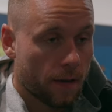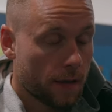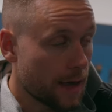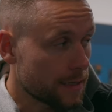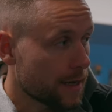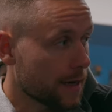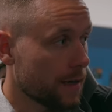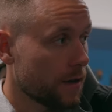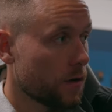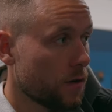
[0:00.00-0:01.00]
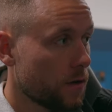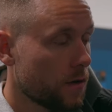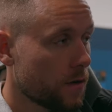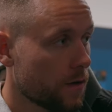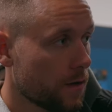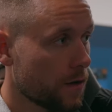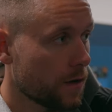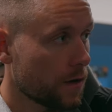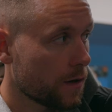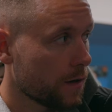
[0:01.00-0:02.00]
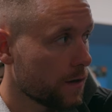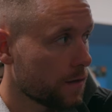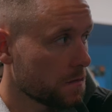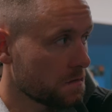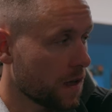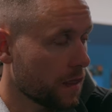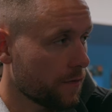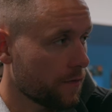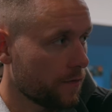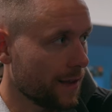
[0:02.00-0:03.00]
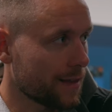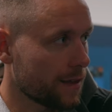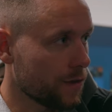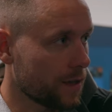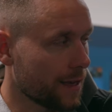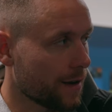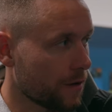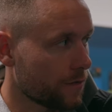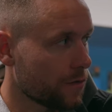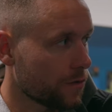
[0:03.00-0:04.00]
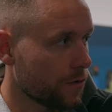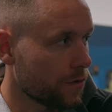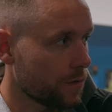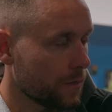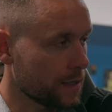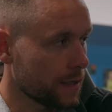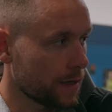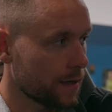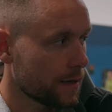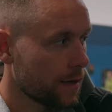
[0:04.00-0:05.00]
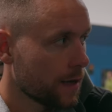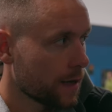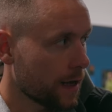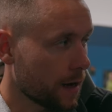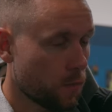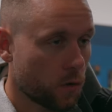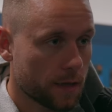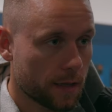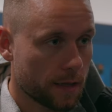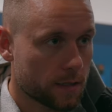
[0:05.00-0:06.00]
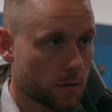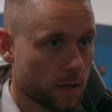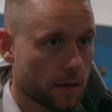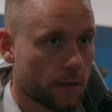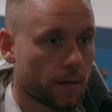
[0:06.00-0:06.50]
Yeah, exactly. You know, I felt that we did enough to basically get a point at least today.